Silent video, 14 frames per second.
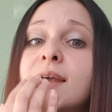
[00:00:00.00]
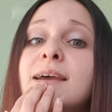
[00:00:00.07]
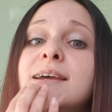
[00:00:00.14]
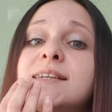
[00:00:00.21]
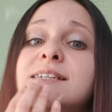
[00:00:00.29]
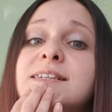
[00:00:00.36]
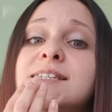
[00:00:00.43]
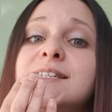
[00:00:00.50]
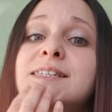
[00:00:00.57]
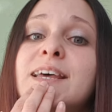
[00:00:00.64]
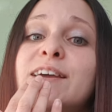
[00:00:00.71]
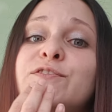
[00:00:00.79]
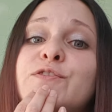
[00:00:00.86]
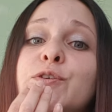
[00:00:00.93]
It is
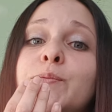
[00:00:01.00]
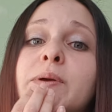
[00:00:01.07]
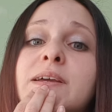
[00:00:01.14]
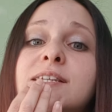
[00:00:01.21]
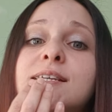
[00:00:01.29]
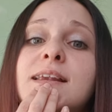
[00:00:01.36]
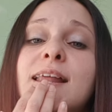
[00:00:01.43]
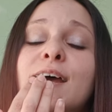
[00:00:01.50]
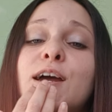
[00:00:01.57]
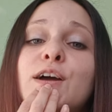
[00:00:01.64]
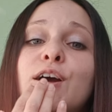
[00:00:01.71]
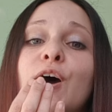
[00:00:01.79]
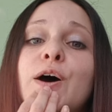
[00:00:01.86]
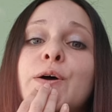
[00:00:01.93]
safe for me to
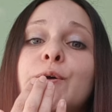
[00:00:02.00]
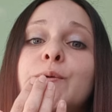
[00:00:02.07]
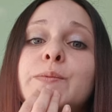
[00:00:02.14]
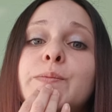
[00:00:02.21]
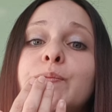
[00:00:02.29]
let go.